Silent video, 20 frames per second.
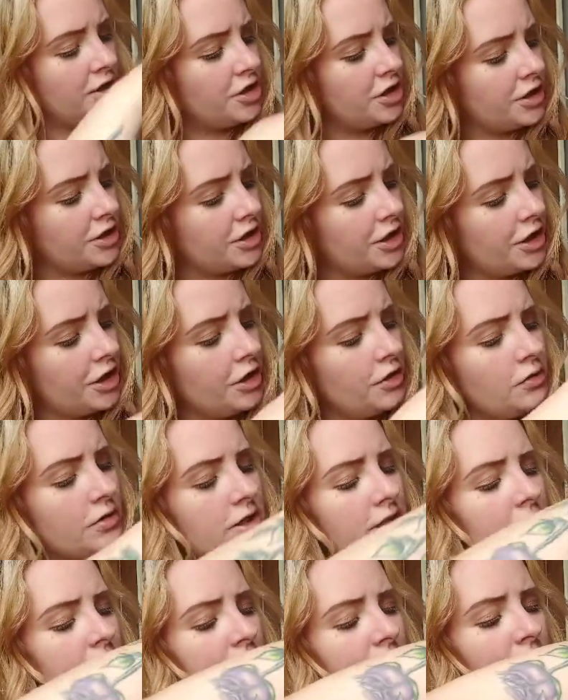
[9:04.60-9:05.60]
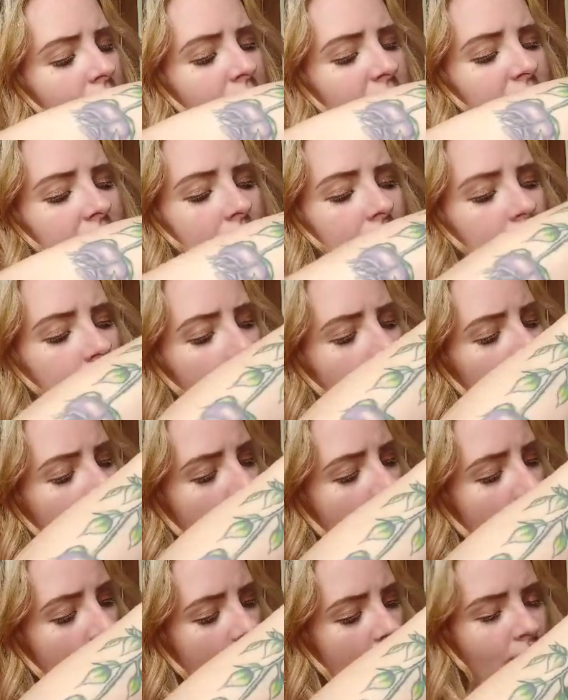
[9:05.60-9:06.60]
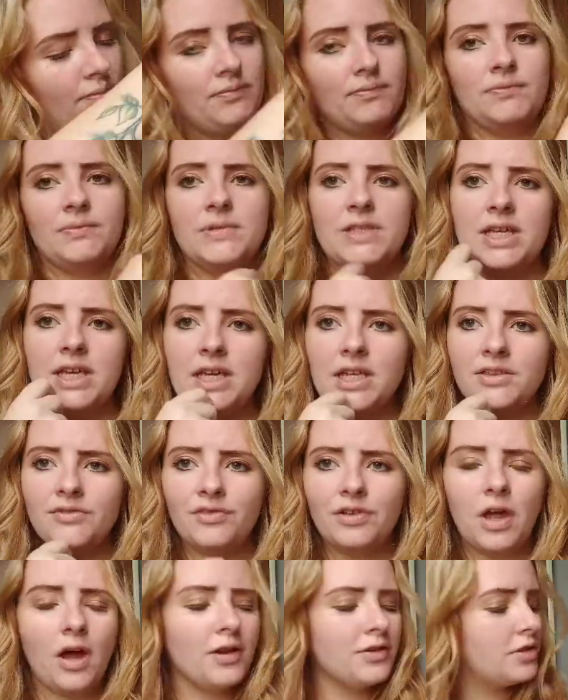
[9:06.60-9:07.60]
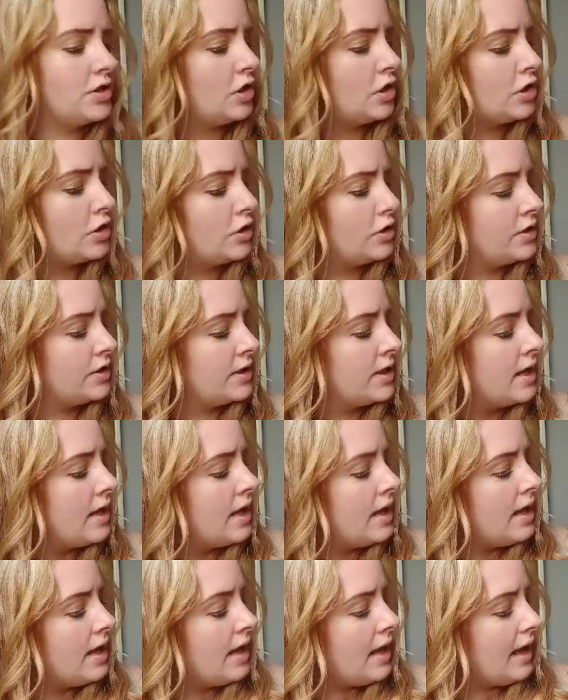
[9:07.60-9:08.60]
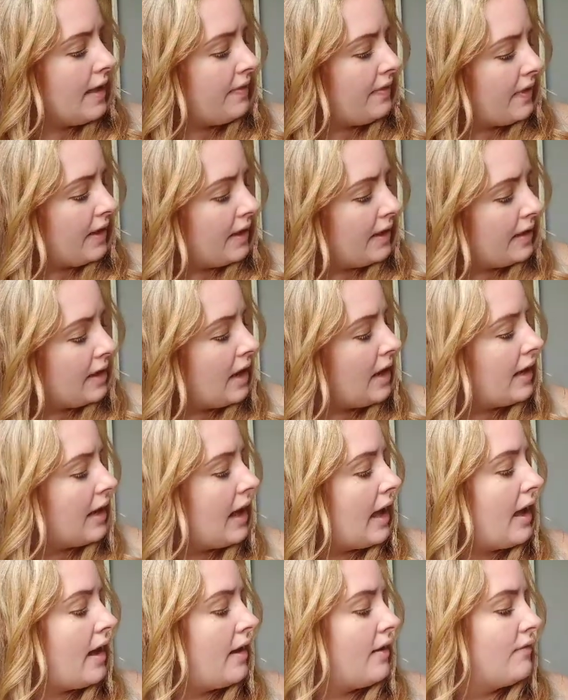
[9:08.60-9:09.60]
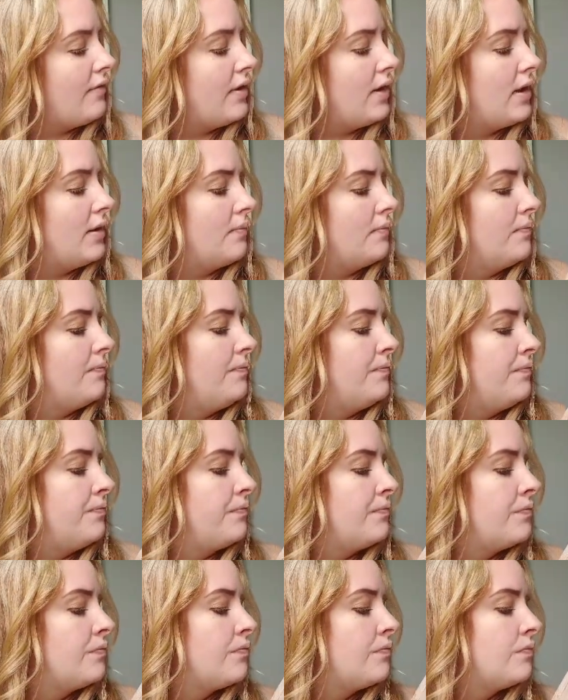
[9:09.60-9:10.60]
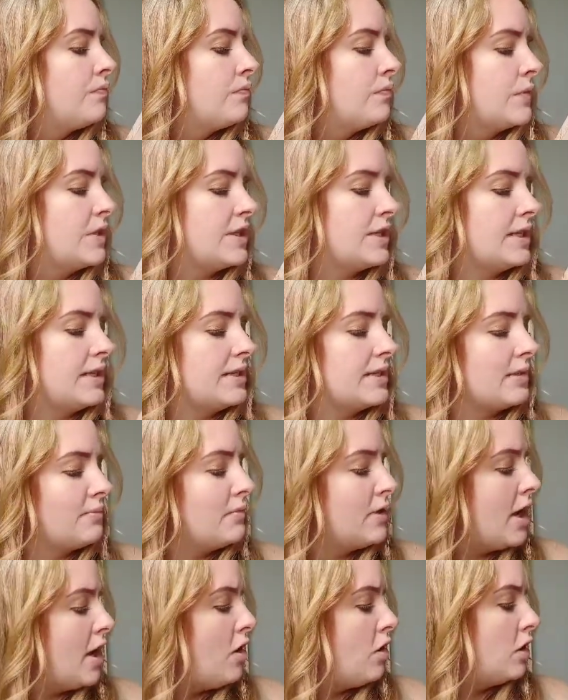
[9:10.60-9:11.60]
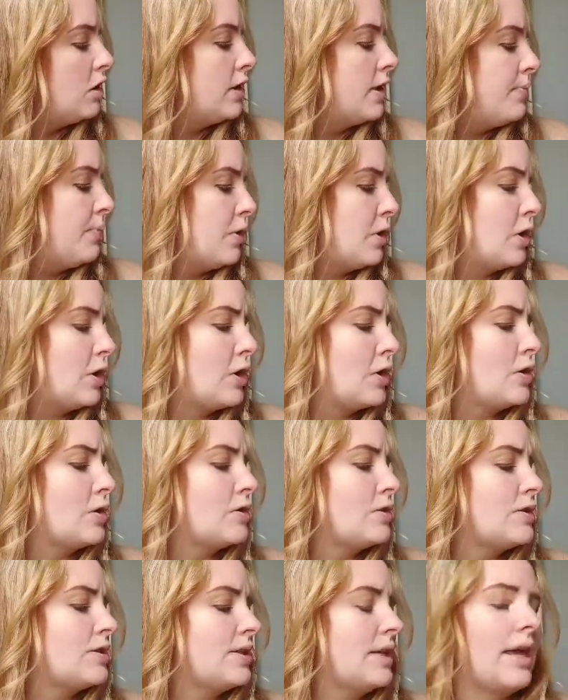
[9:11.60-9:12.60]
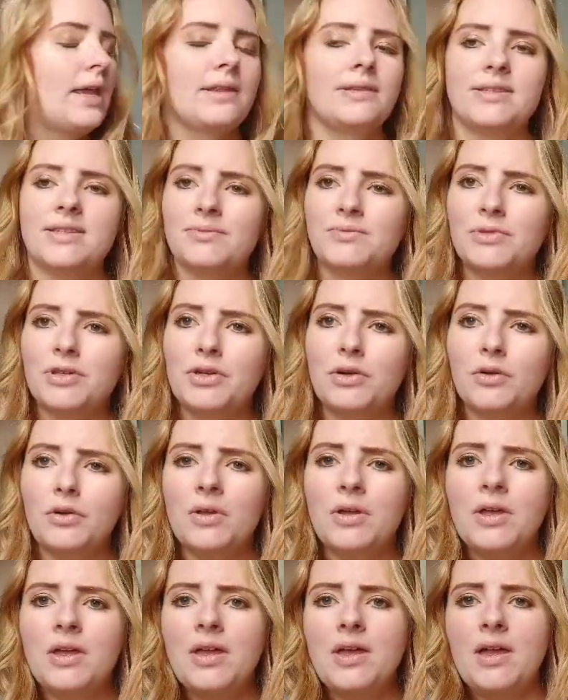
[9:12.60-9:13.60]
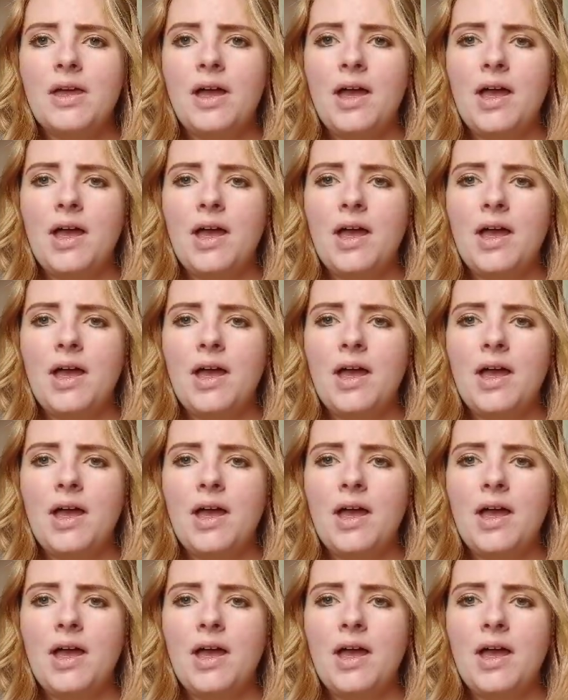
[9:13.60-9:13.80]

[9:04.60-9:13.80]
is just Q-tips, little teeth flossers, and then I have, some nail clippers and some little